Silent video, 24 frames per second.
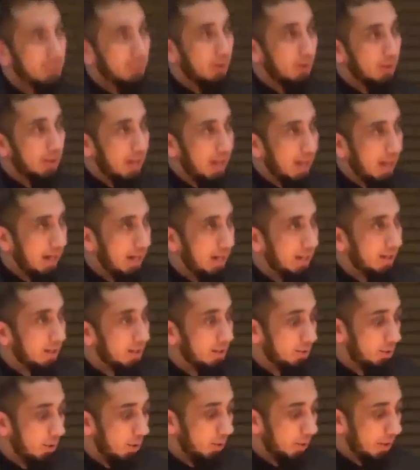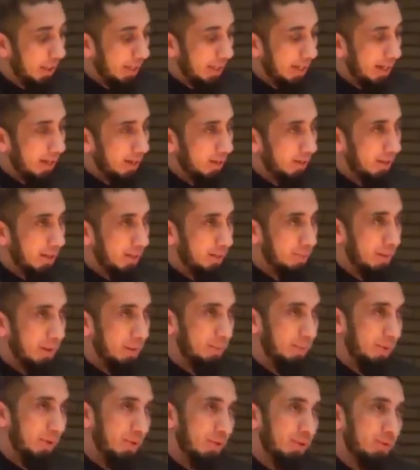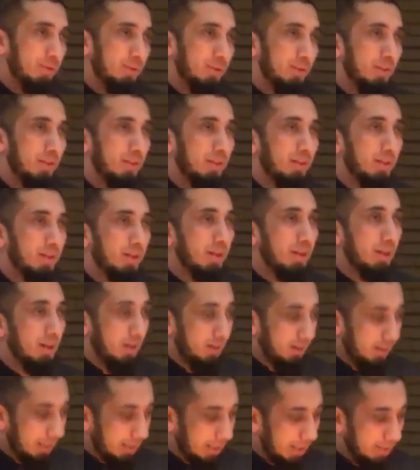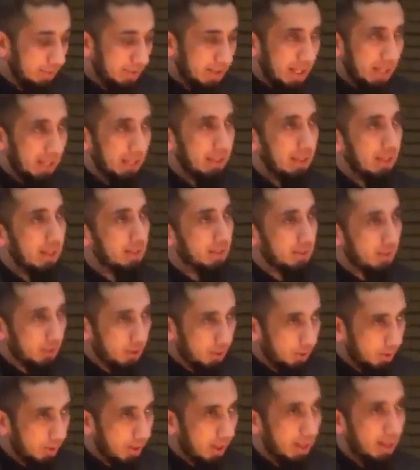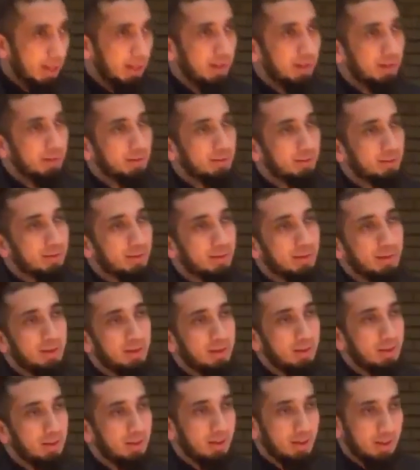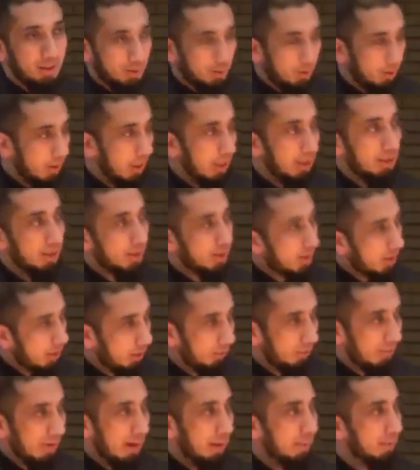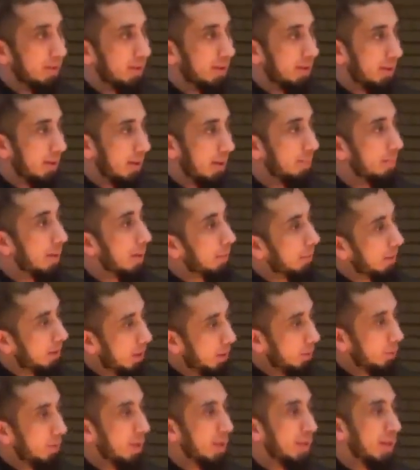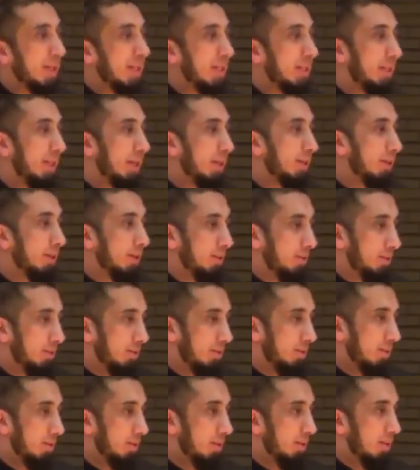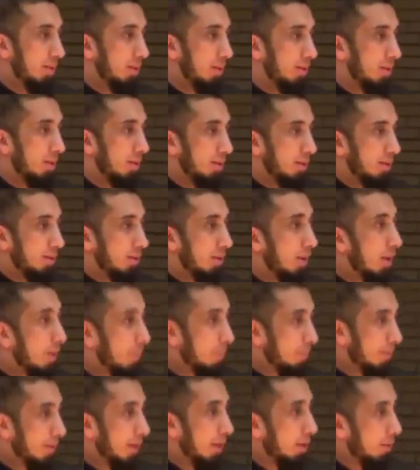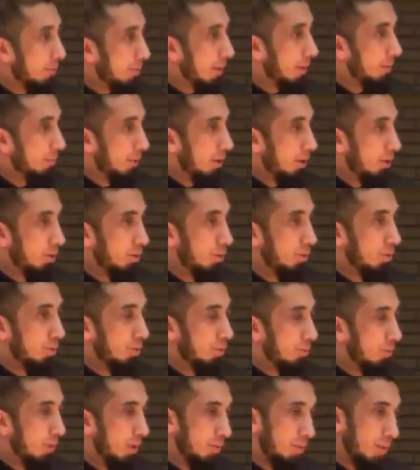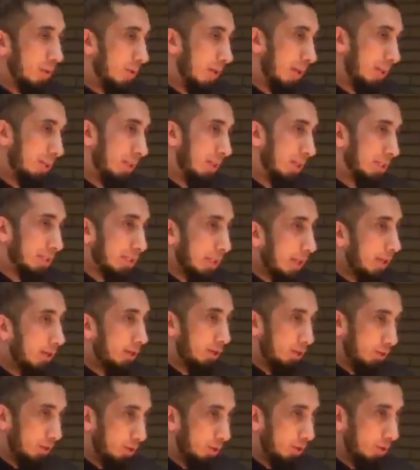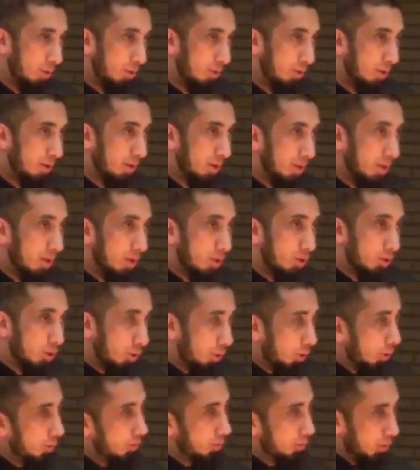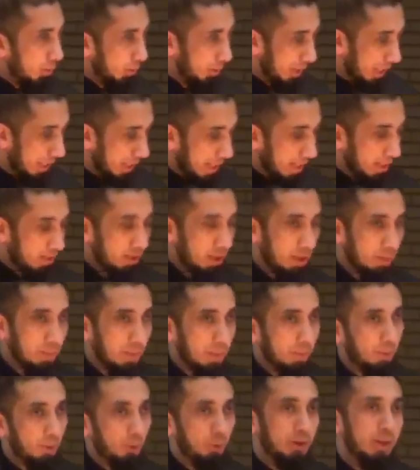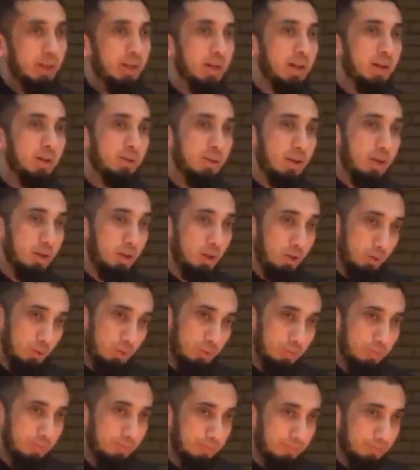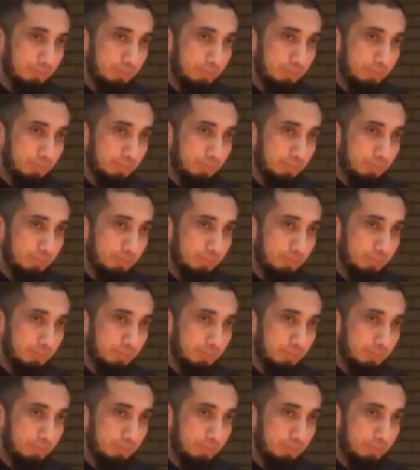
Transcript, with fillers: It's okay. Don't get angry at people. Let them say things. It's okay. It's okay. They're still family. And maybe they'll regret it later. There are, there are people who will regret things later, you know? So don't, don't get angry at people who get angry at you.